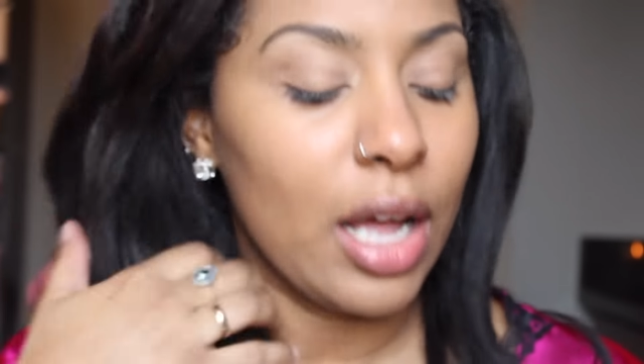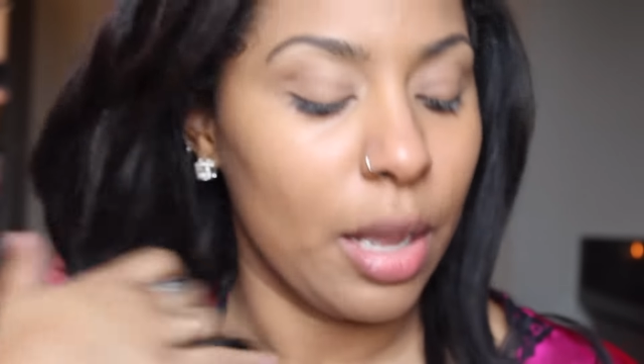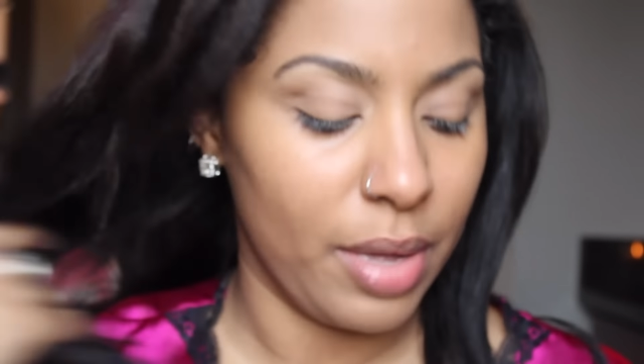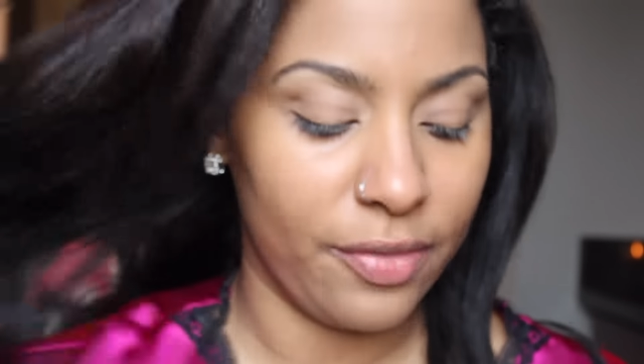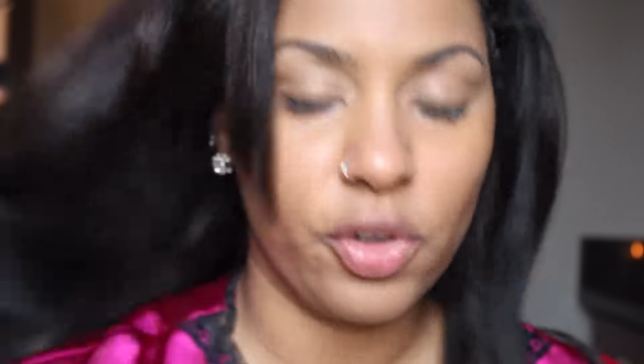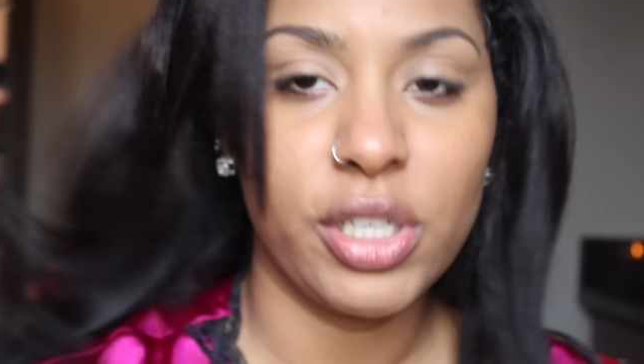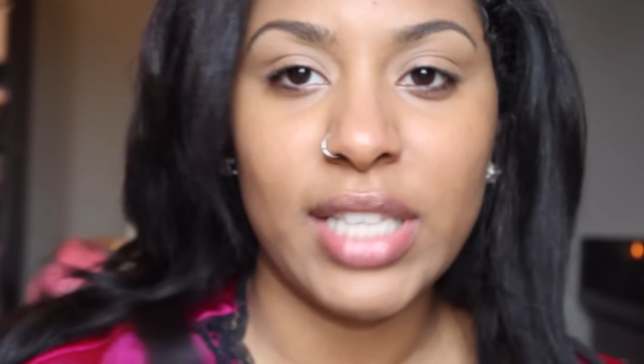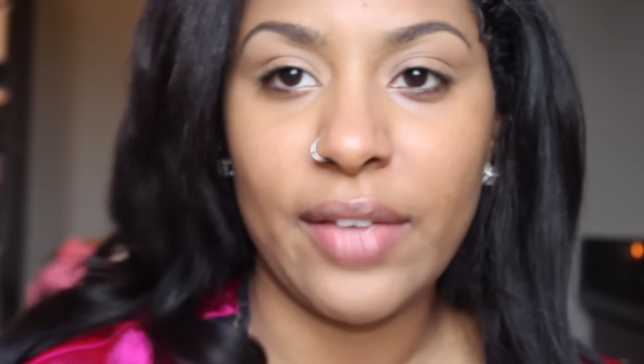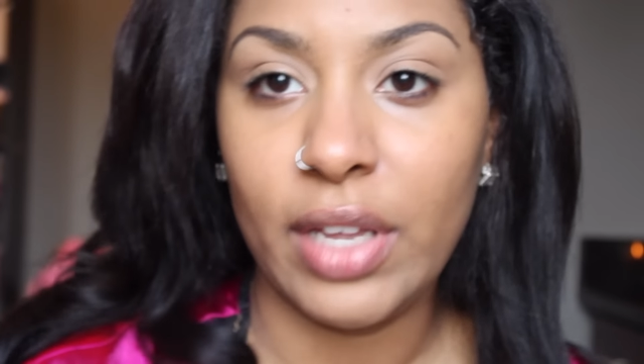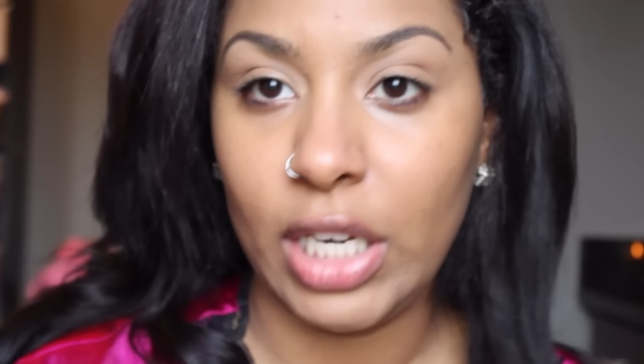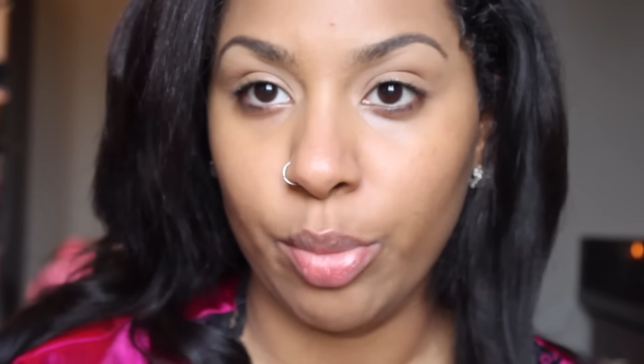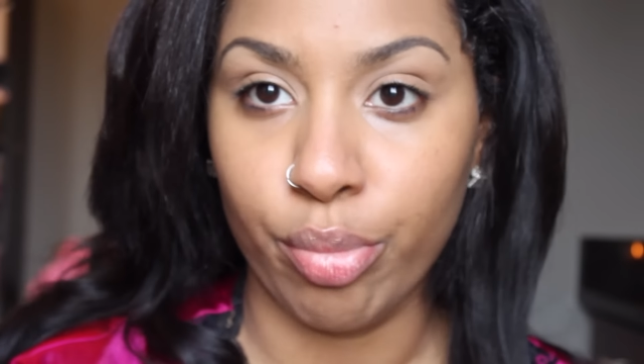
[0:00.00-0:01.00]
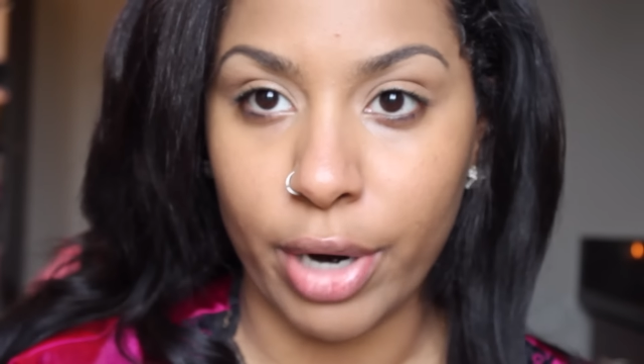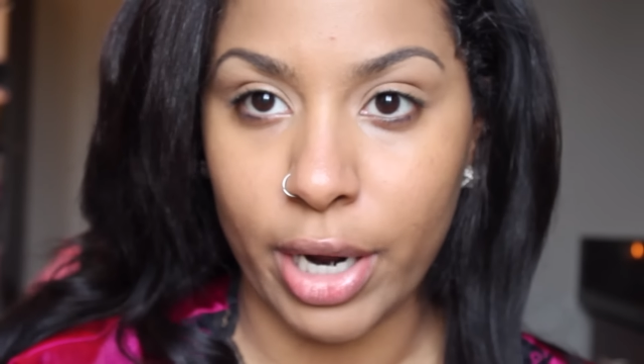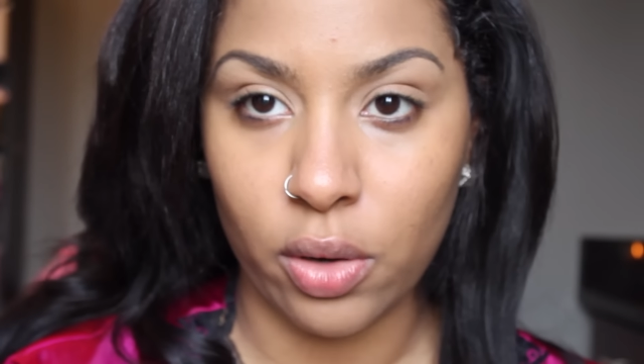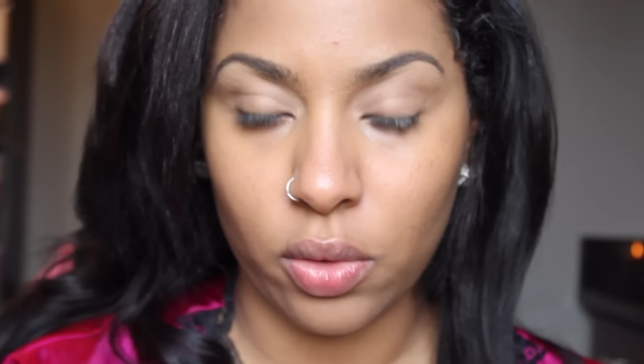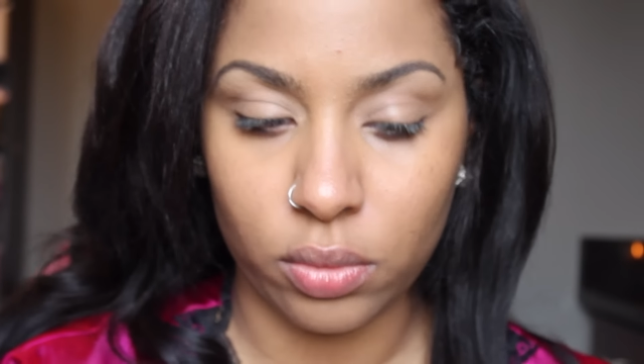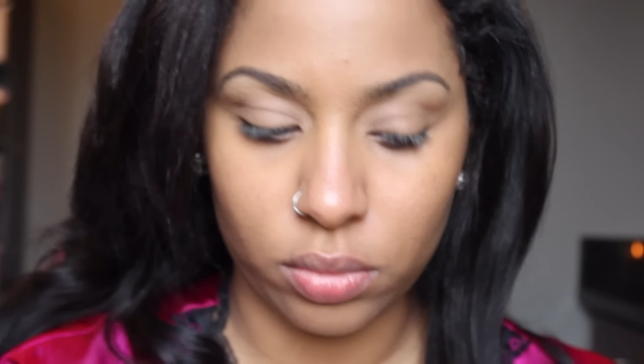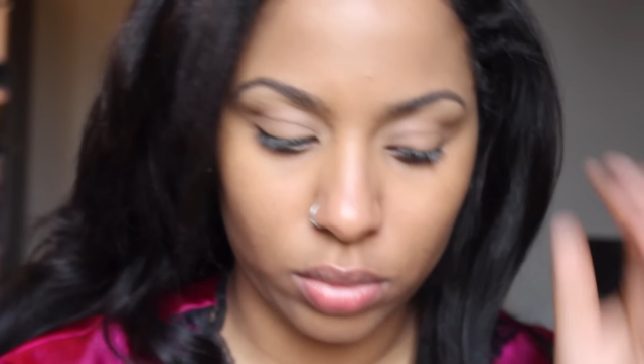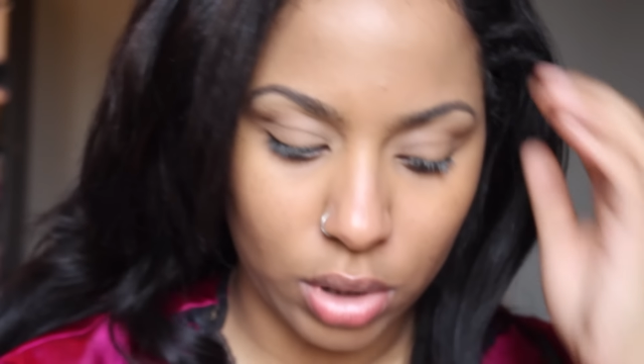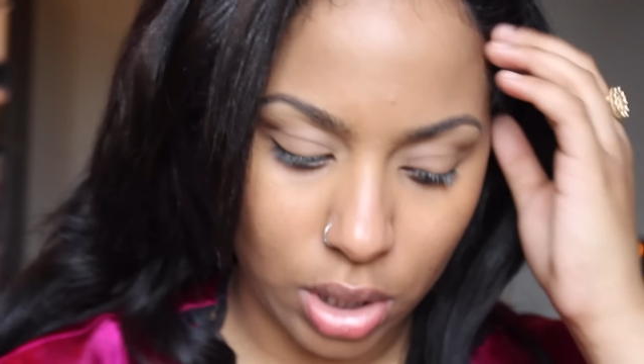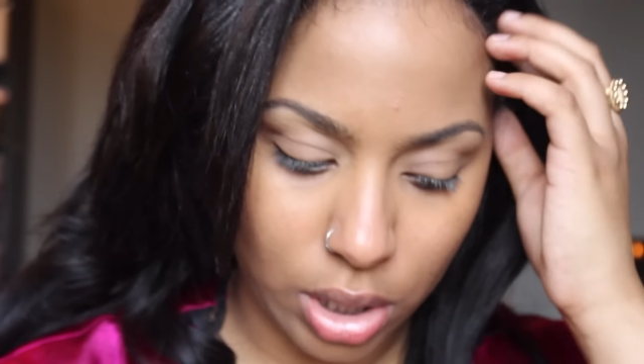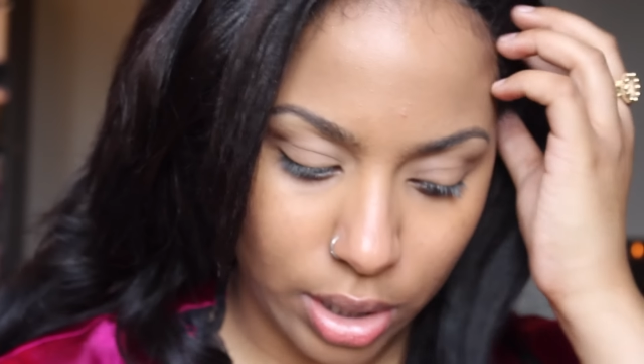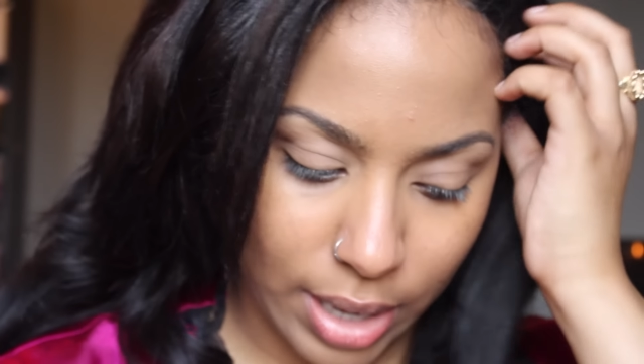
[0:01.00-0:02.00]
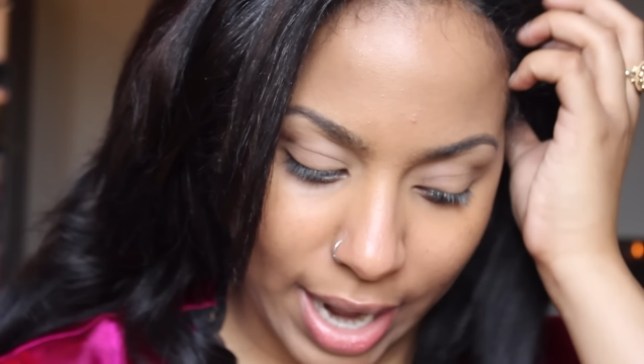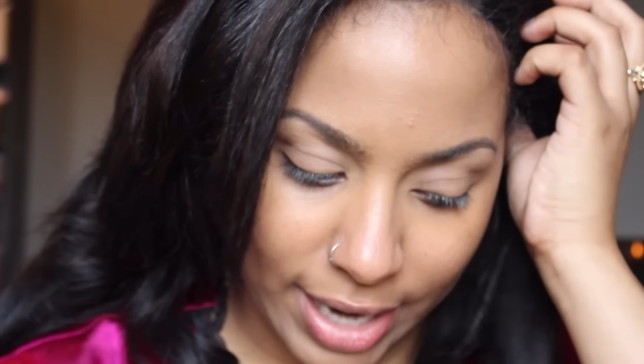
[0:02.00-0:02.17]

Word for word: Um, if you just have any brown uh,